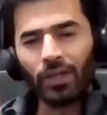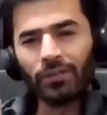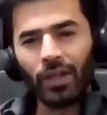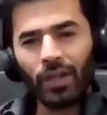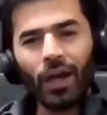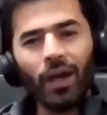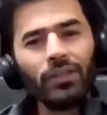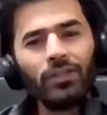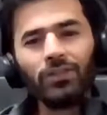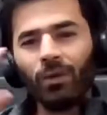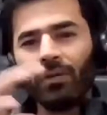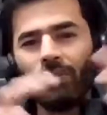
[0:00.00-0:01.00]
He's like, I
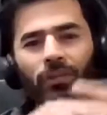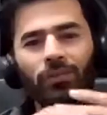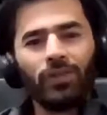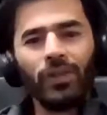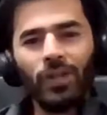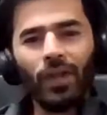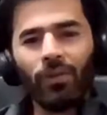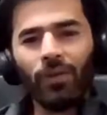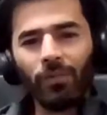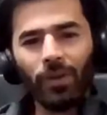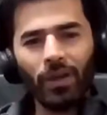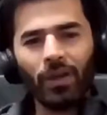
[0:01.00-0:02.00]
just want to be free. I
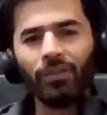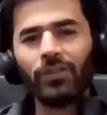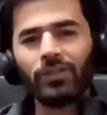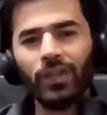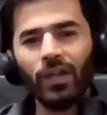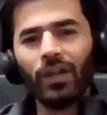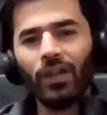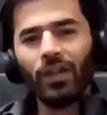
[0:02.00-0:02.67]
want to pay off this debt.